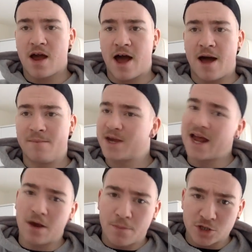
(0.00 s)

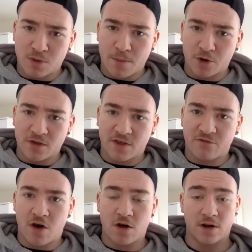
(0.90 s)
Can I push my body this far?